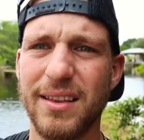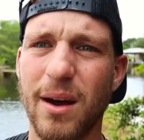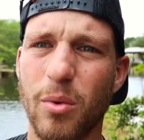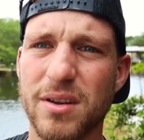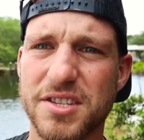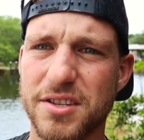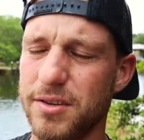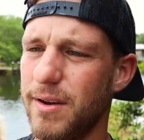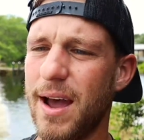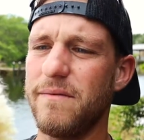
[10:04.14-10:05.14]
Now once
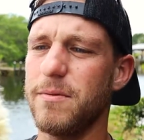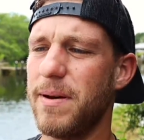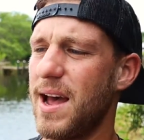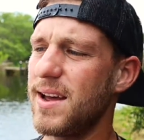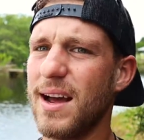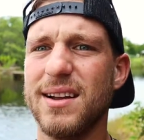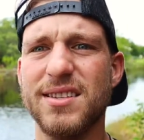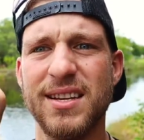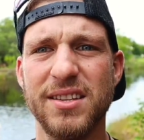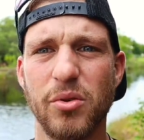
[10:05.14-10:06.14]
you have your pad, I
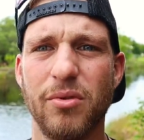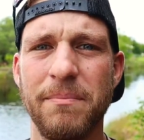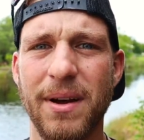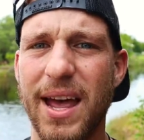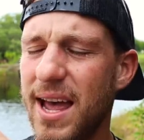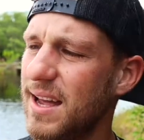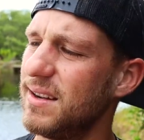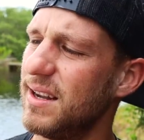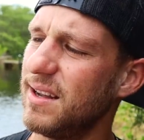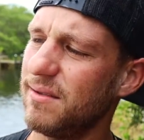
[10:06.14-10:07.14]
just like to run my
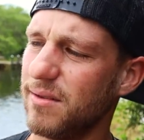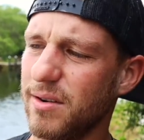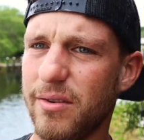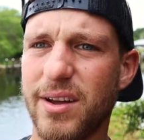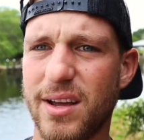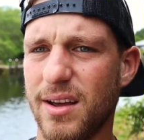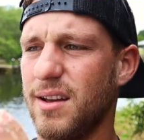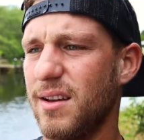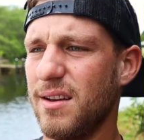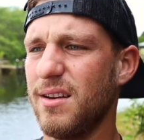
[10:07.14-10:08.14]
hand in it real quick,
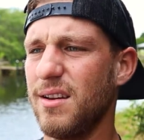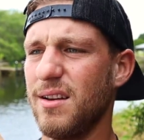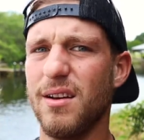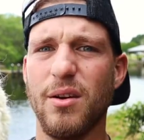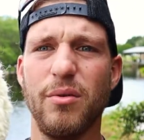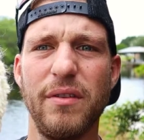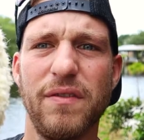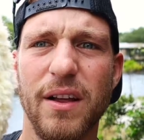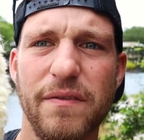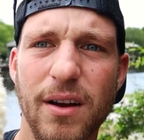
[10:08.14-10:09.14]

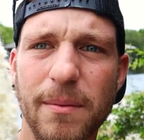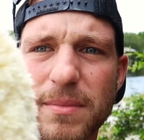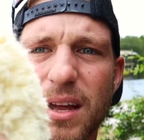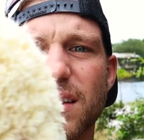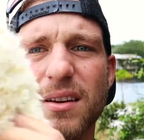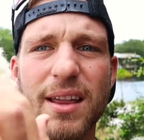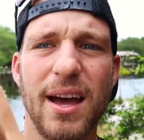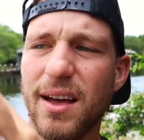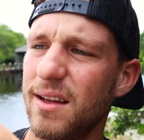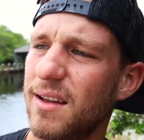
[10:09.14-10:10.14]
refluff it up, and now look at
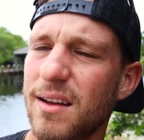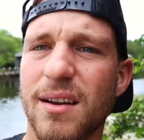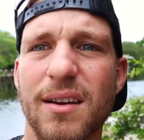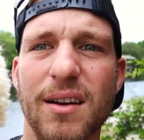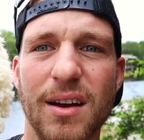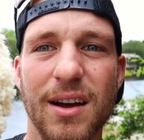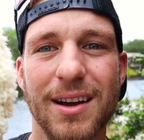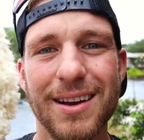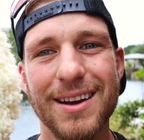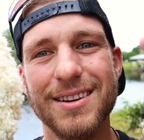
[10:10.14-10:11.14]
that.
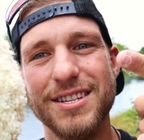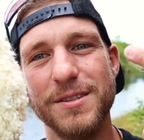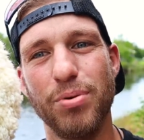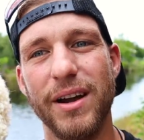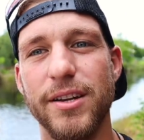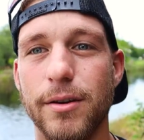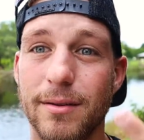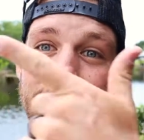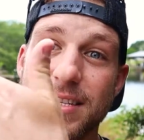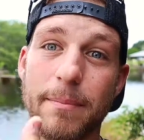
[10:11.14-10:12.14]
She's brand new.
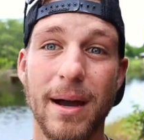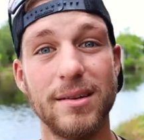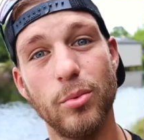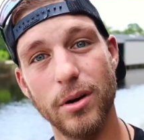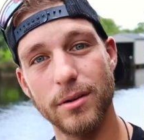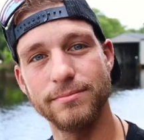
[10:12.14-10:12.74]
Let's get back to work.